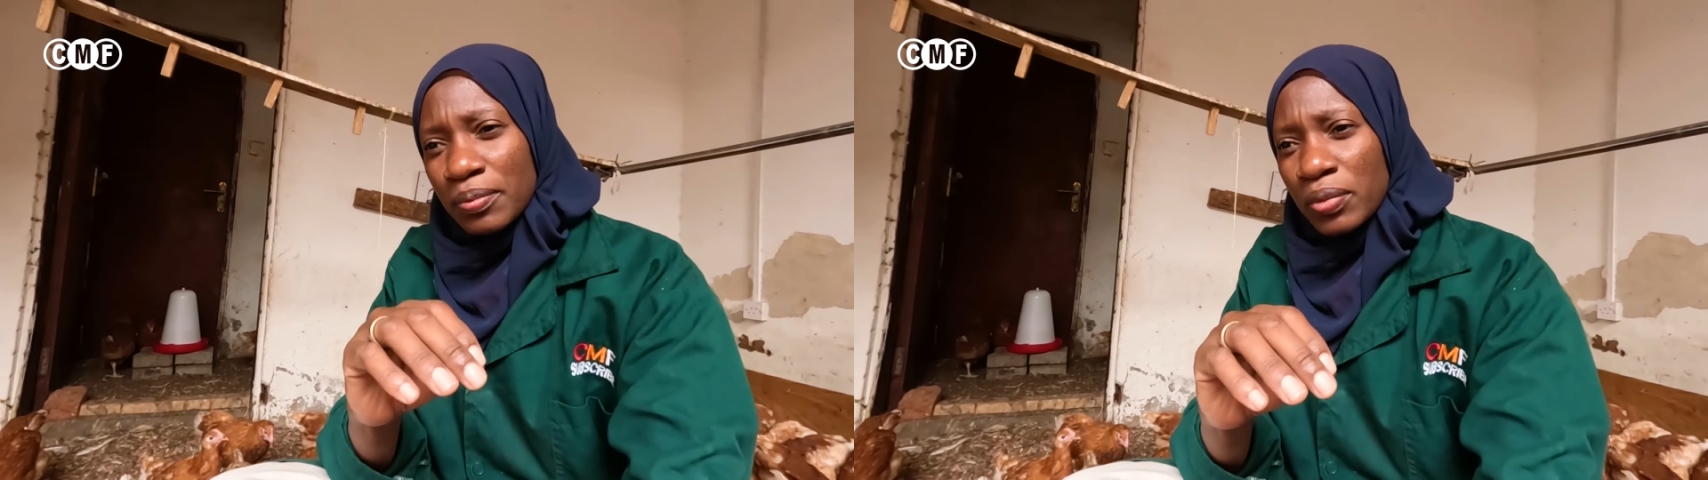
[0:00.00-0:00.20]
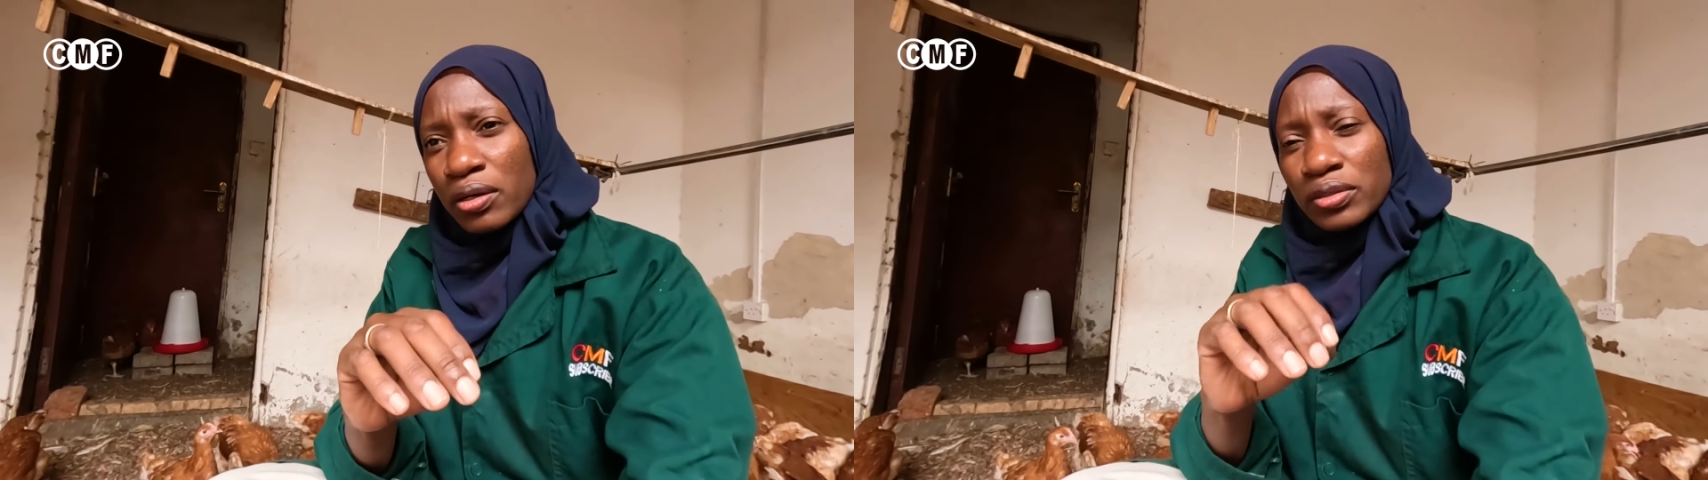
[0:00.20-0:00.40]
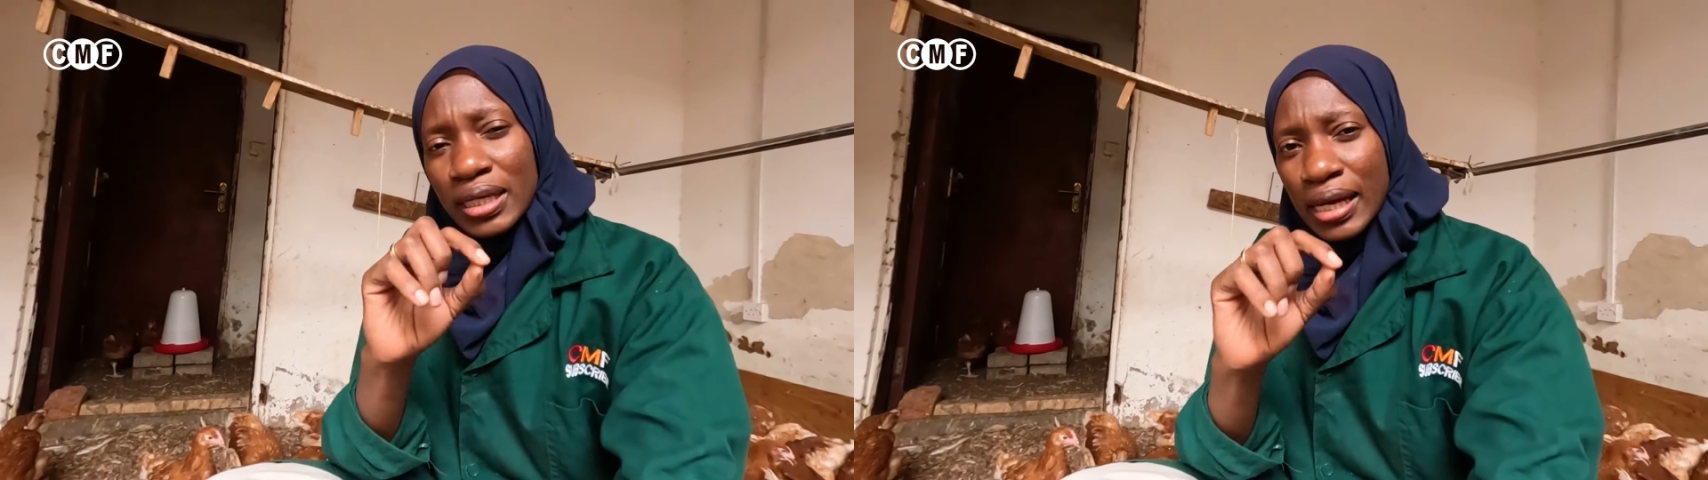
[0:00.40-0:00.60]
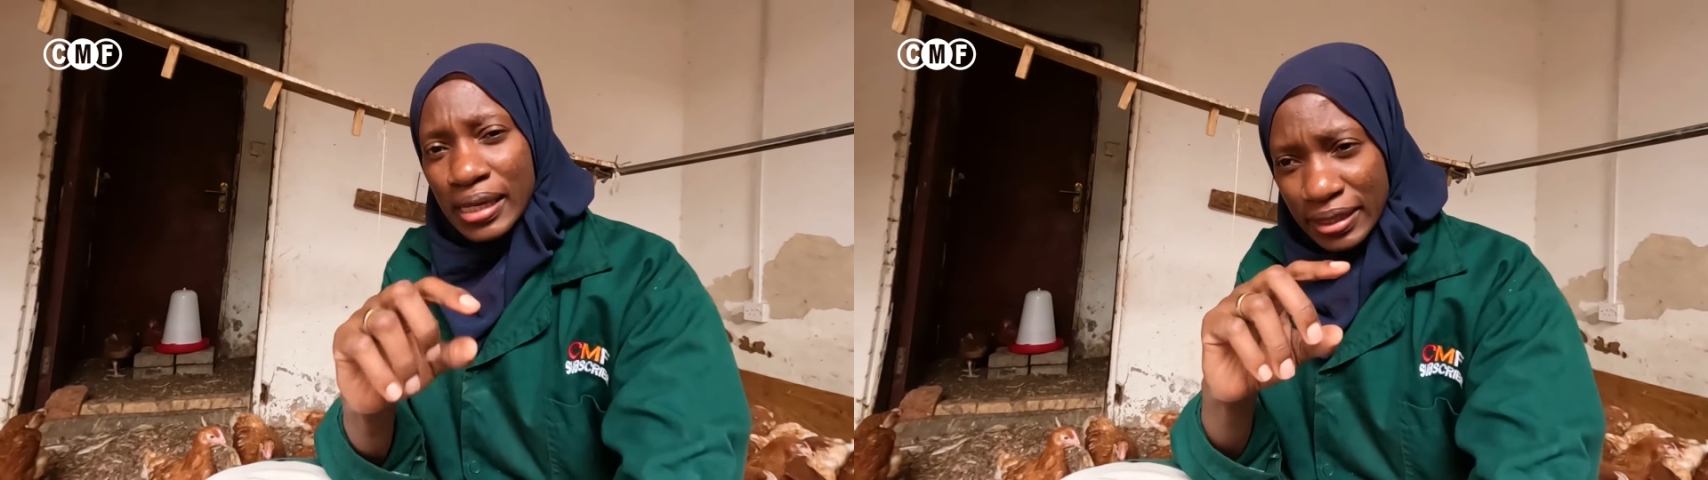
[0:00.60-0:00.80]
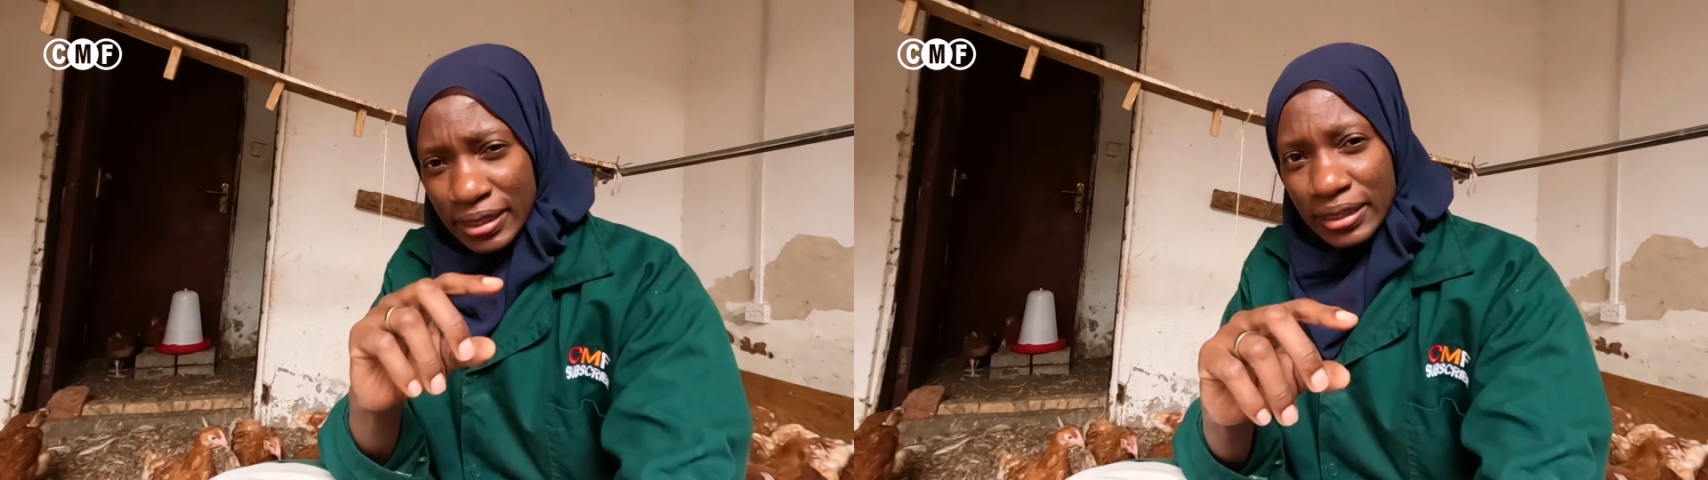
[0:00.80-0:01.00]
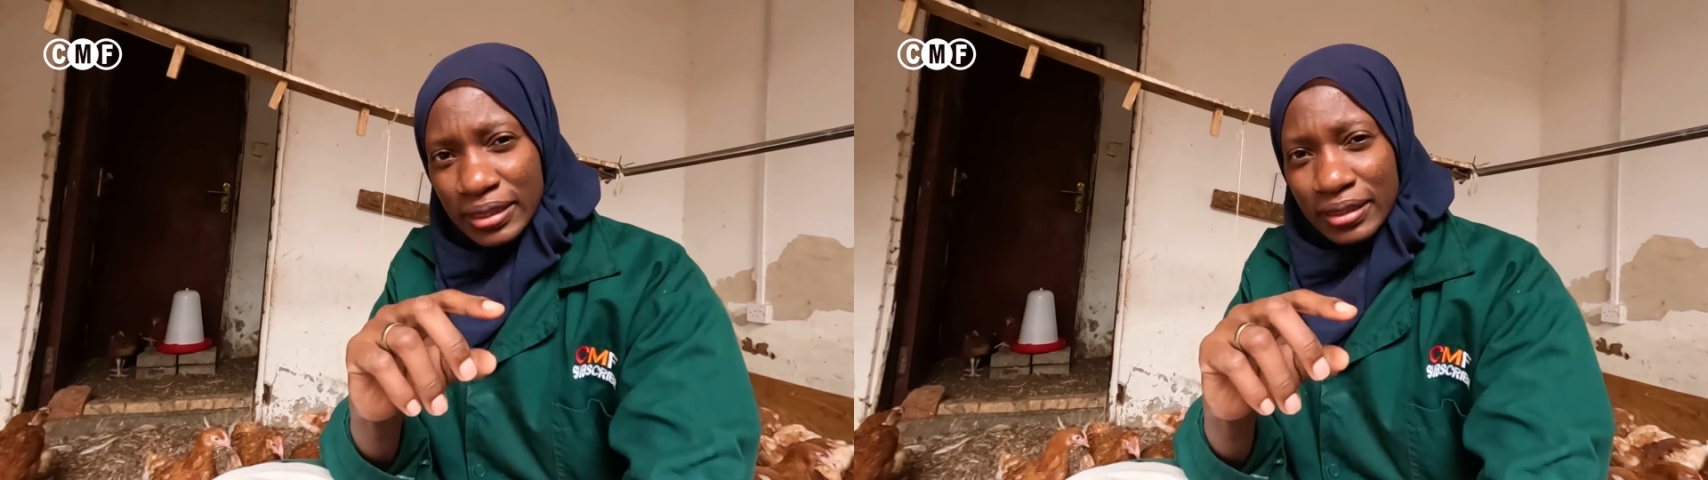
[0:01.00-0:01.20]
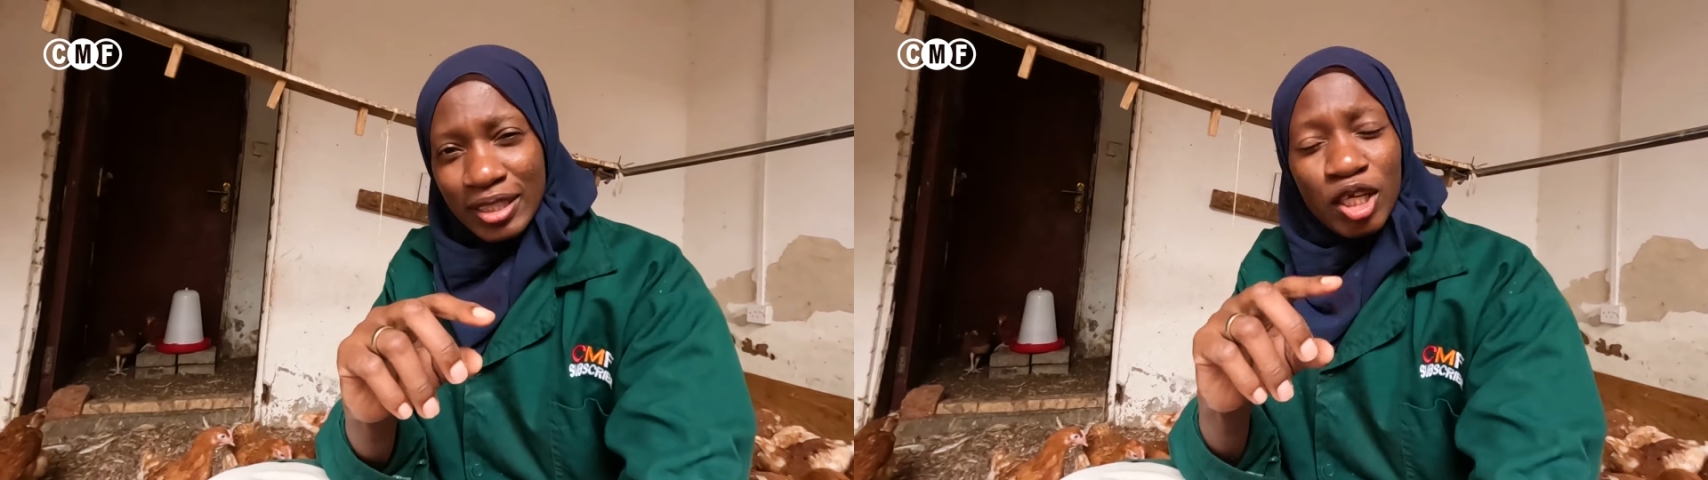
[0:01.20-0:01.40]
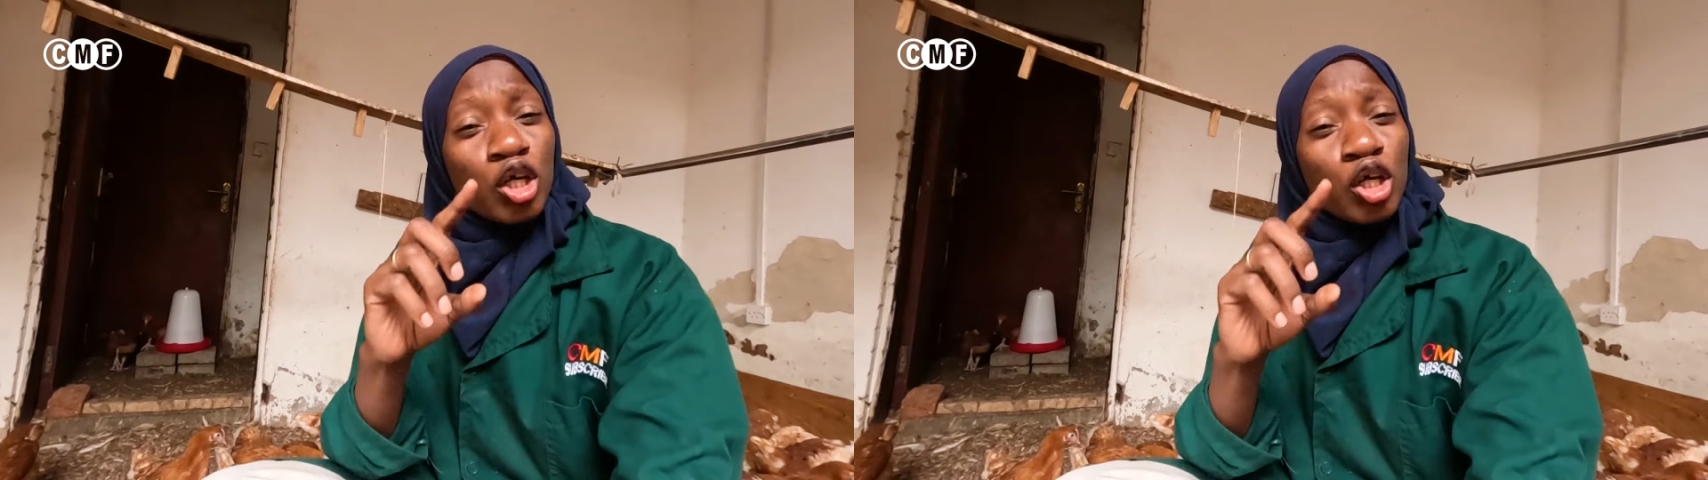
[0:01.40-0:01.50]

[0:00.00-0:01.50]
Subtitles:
about anything,